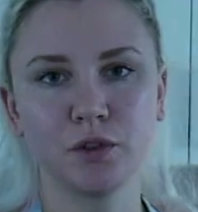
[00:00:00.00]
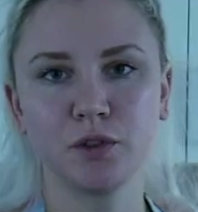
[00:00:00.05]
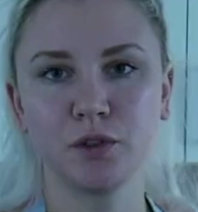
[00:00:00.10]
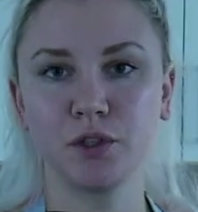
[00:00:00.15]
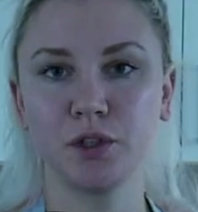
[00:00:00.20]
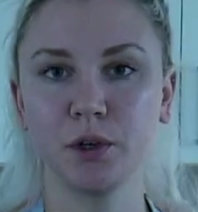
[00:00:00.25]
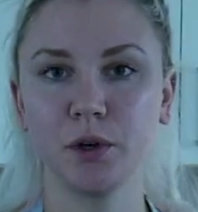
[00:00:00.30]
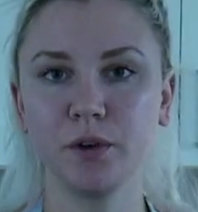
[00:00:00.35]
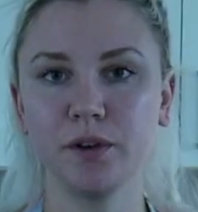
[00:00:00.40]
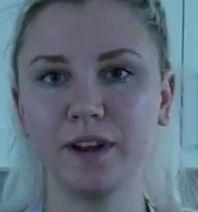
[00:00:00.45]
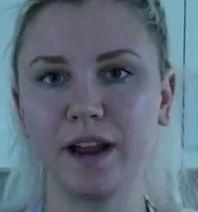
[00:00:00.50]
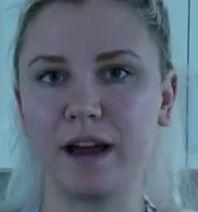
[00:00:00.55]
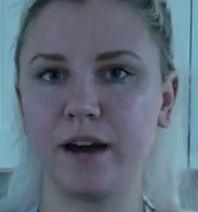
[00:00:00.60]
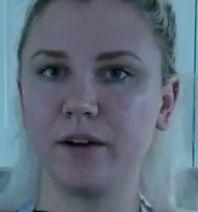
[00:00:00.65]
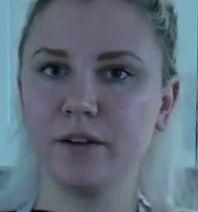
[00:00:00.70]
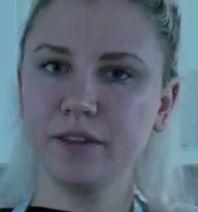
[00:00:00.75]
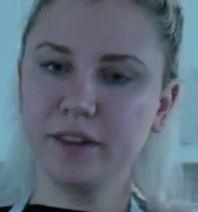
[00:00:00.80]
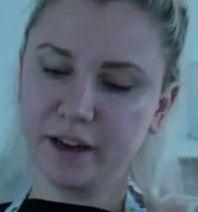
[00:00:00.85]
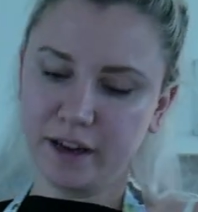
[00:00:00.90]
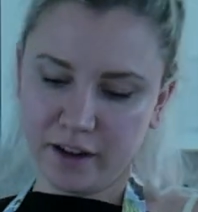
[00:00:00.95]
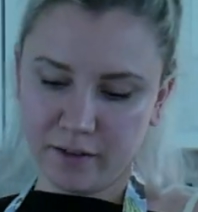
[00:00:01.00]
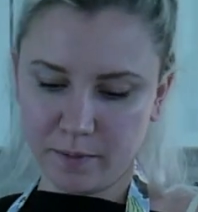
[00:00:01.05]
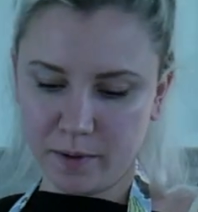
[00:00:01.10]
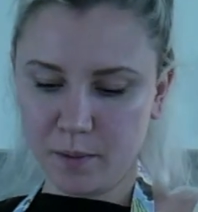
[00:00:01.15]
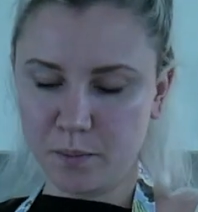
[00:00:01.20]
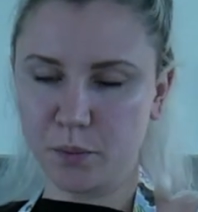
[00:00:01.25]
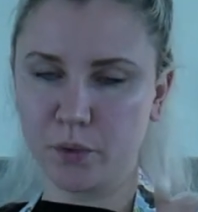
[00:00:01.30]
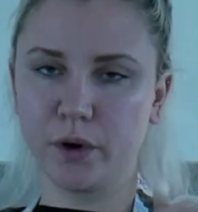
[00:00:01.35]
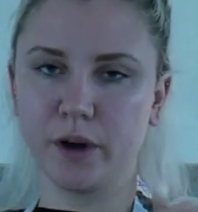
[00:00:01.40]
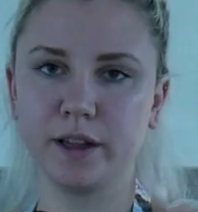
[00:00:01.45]
So now that I've
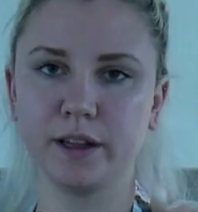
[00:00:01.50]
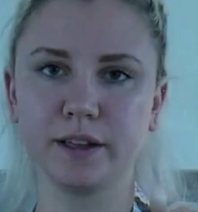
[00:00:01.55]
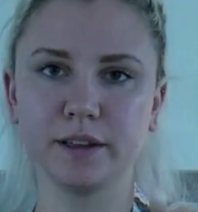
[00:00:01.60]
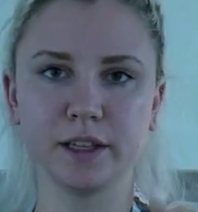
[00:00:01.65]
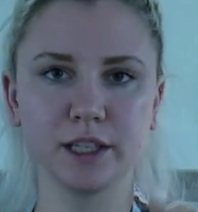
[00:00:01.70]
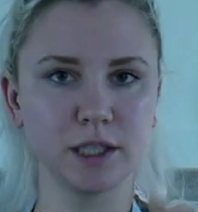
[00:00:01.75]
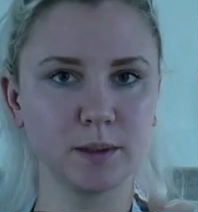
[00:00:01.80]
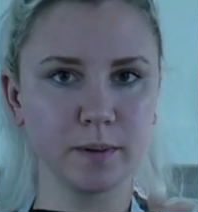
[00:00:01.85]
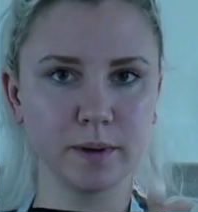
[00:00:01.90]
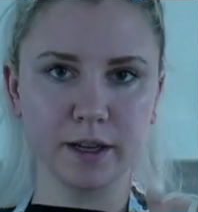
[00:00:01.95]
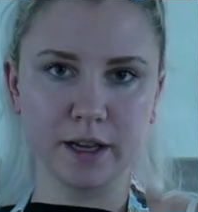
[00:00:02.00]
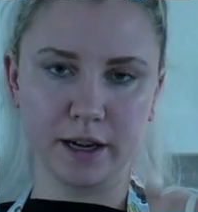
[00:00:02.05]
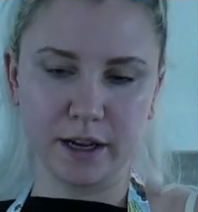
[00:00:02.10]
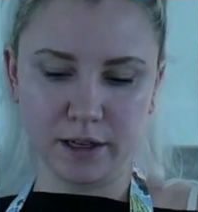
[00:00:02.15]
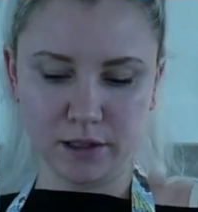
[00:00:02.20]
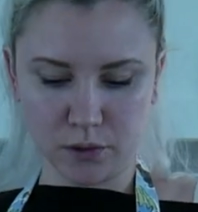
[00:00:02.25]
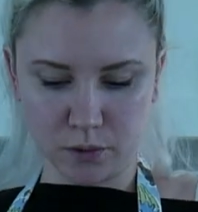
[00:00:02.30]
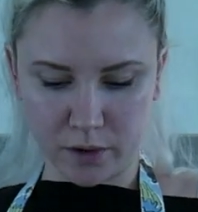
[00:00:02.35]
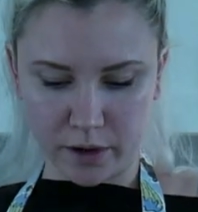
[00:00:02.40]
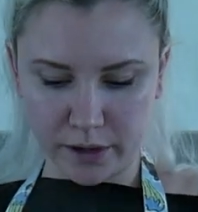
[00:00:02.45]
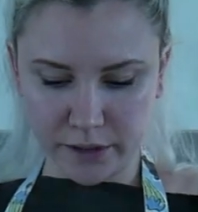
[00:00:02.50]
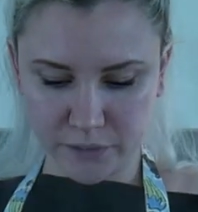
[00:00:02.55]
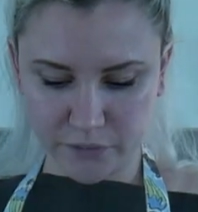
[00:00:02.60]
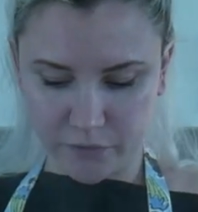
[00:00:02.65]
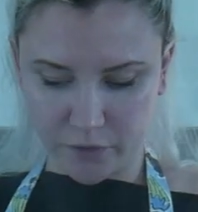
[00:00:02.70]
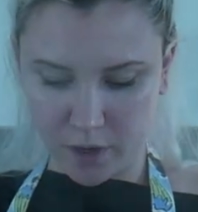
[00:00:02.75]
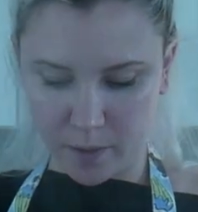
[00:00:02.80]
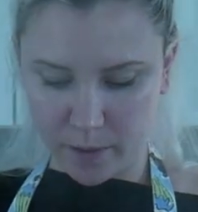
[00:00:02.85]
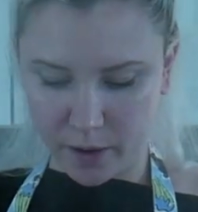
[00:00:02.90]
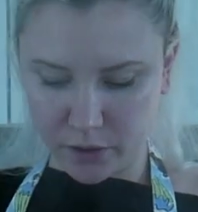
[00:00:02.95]
been boiling the spaghetti squash
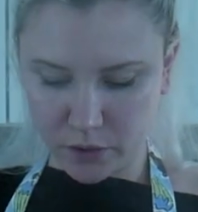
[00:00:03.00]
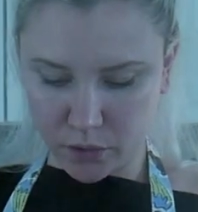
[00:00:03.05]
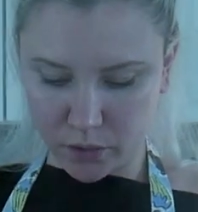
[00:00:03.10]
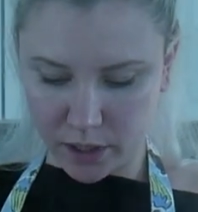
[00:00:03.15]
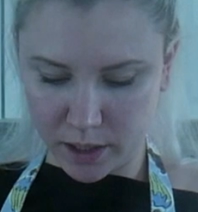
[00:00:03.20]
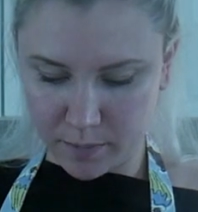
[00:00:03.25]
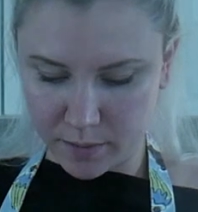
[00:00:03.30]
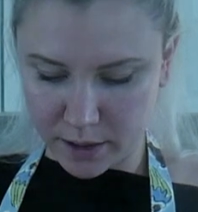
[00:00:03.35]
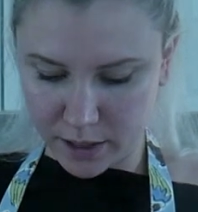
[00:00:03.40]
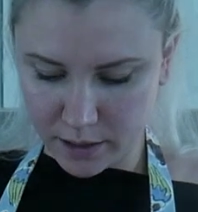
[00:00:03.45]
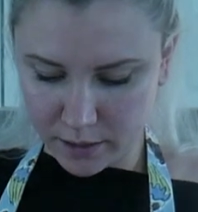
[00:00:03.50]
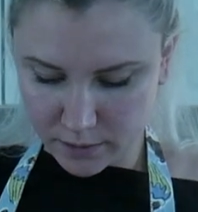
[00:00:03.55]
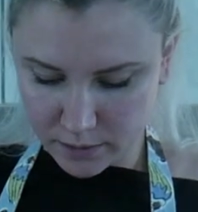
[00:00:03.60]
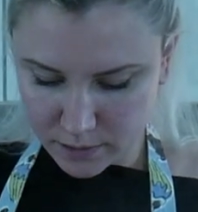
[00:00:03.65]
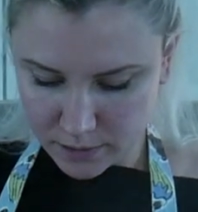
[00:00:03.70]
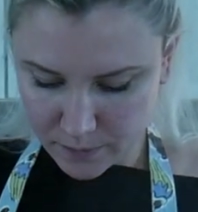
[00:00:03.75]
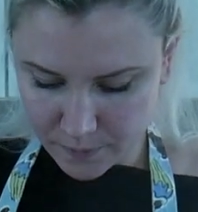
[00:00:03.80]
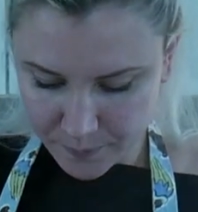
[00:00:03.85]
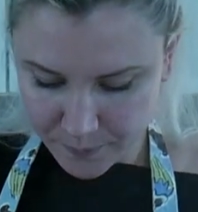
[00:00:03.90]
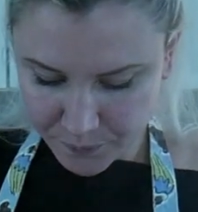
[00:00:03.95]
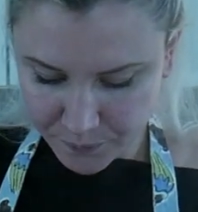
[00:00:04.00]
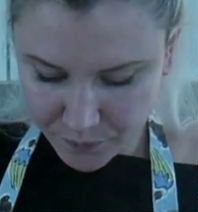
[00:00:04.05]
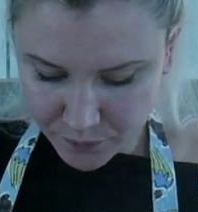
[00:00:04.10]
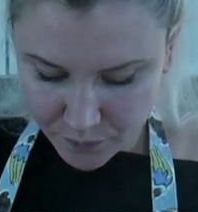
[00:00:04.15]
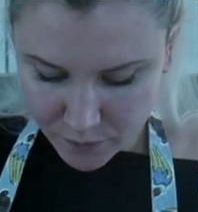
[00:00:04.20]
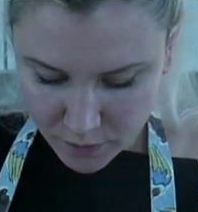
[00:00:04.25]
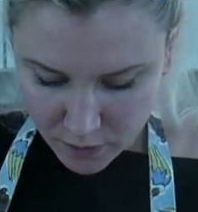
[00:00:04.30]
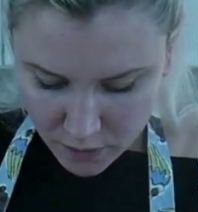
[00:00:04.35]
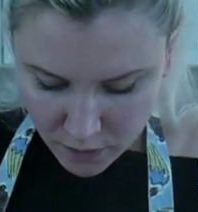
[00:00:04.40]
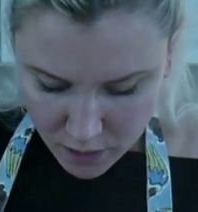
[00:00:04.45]
for about 20 minutes,
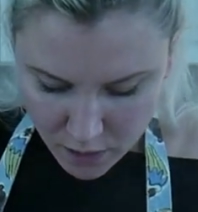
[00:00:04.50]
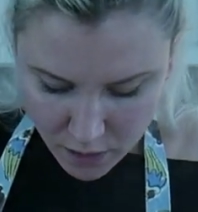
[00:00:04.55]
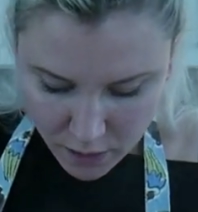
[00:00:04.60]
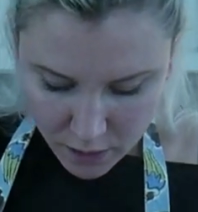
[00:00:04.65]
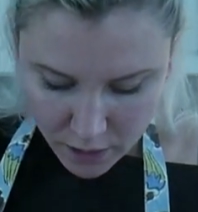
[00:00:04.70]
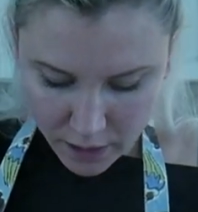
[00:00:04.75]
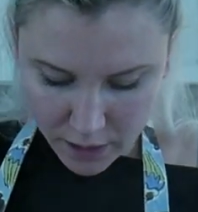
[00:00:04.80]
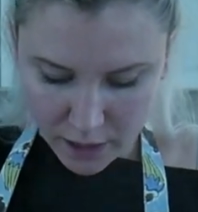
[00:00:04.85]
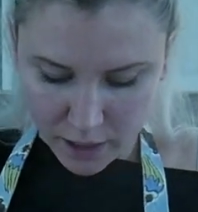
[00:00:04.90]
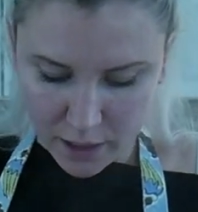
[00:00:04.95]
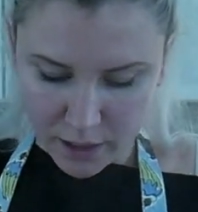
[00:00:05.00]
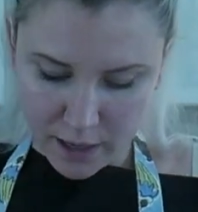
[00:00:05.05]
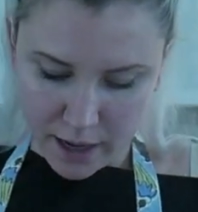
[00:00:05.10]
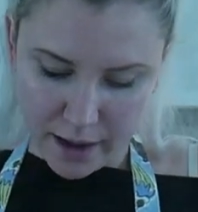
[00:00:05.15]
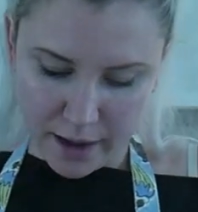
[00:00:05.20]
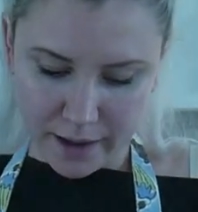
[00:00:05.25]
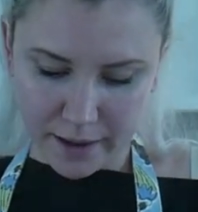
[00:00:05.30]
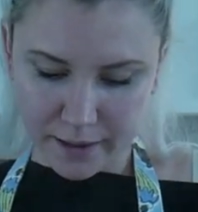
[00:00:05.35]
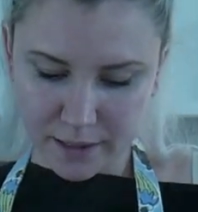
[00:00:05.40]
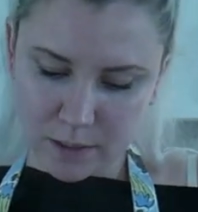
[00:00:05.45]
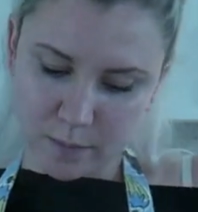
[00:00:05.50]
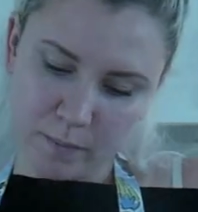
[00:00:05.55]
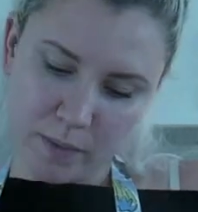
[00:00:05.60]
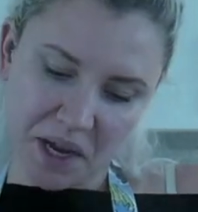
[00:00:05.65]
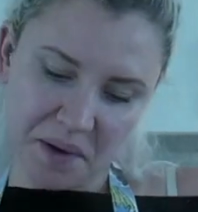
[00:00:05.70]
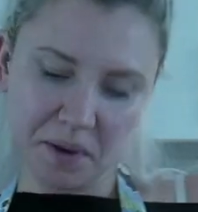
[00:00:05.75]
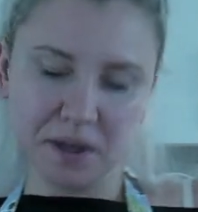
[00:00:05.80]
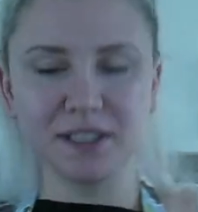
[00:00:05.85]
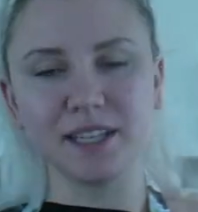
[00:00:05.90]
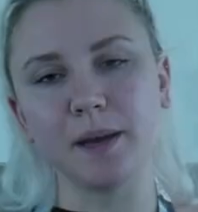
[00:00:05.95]
it has
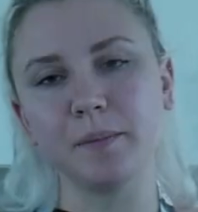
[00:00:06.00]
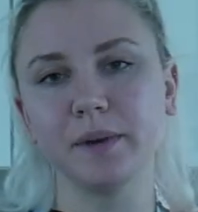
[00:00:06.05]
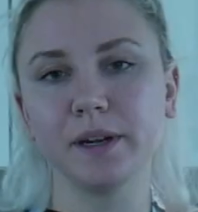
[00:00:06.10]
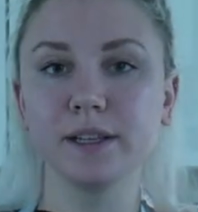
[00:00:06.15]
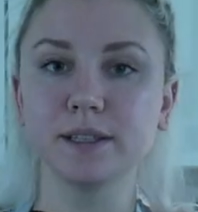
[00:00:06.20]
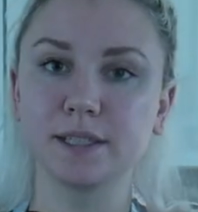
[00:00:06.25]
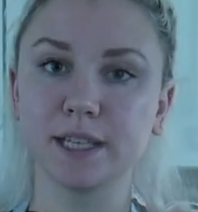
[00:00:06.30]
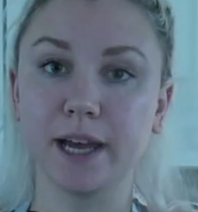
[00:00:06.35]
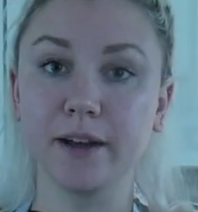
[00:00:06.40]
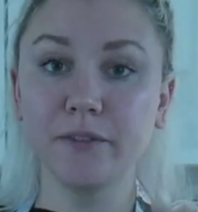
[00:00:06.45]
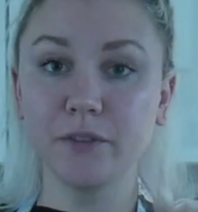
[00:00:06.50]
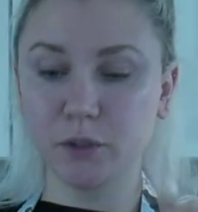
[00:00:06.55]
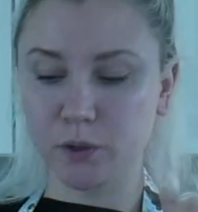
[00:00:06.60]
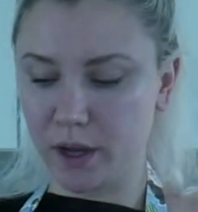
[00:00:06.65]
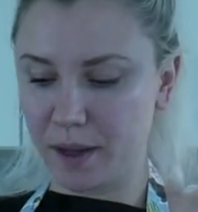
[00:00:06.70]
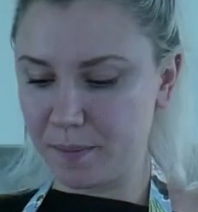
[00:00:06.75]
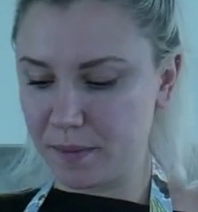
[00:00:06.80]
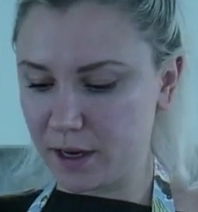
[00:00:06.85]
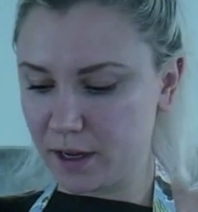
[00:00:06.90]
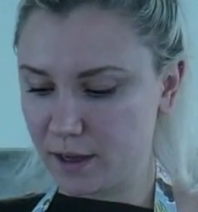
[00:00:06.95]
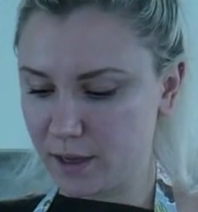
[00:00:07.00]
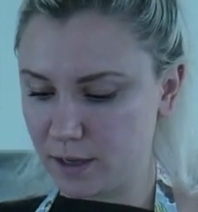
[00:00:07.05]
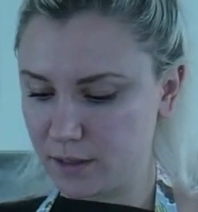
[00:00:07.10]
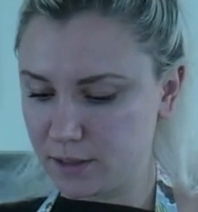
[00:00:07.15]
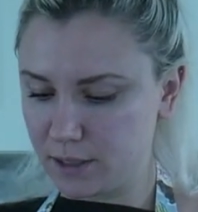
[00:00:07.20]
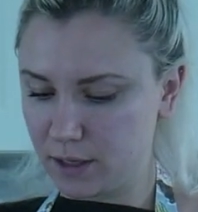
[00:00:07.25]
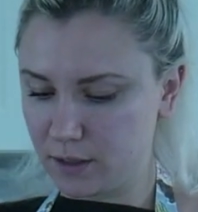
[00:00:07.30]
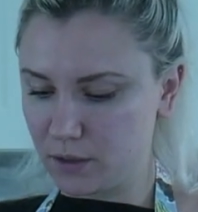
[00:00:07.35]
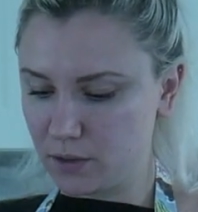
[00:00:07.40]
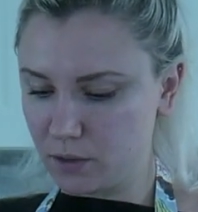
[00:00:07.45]
maybe 10 minutes left, so I'm going to
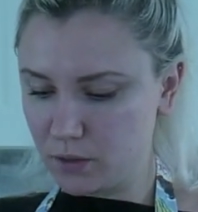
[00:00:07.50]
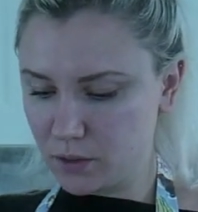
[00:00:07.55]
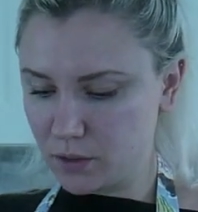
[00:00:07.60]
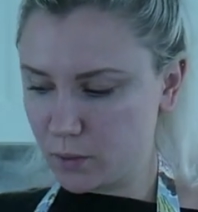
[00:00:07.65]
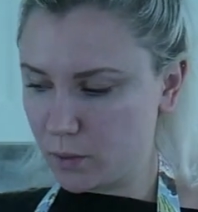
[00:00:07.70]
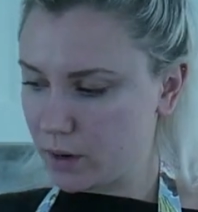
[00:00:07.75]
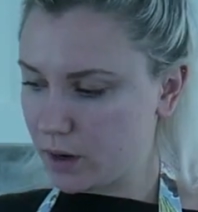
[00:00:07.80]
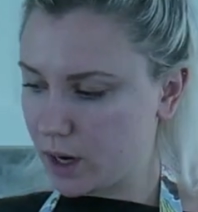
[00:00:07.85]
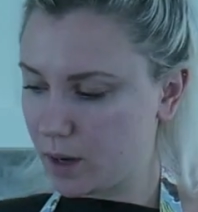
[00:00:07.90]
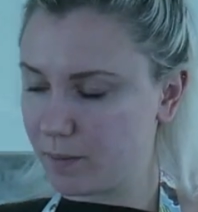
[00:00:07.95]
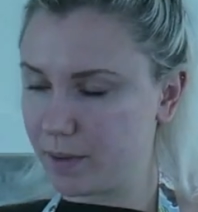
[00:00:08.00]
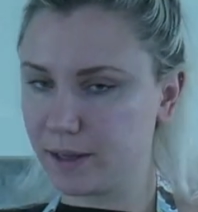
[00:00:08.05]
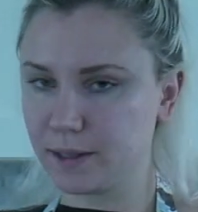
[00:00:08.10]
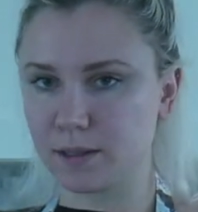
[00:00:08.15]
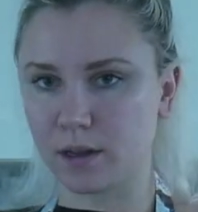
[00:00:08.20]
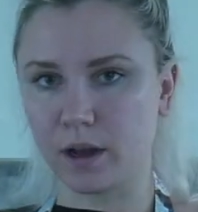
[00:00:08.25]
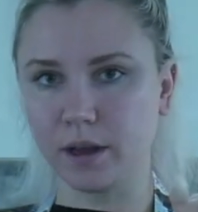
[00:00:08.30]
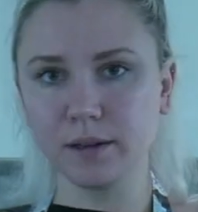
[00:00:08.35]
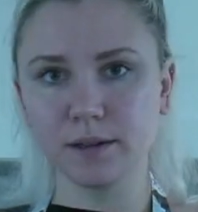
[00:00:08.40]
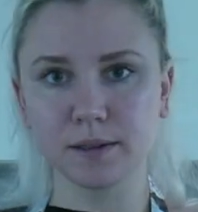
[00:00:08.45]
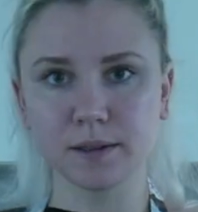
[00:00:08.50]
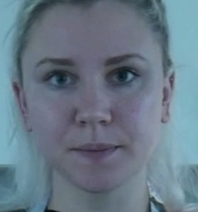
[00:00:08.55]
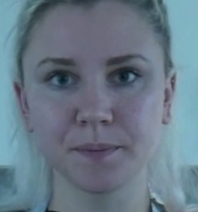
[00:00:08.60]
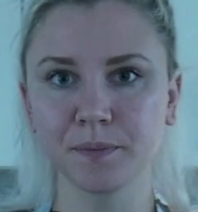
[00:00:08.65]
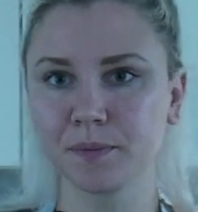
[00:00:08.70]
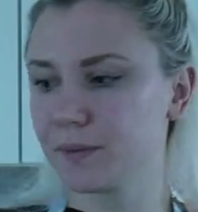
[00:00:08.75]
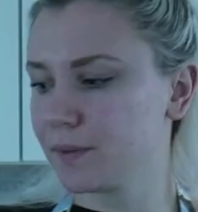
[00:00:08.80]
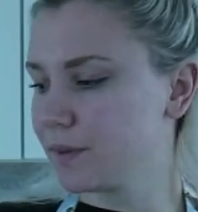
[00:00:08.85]
continue to work on my sauce.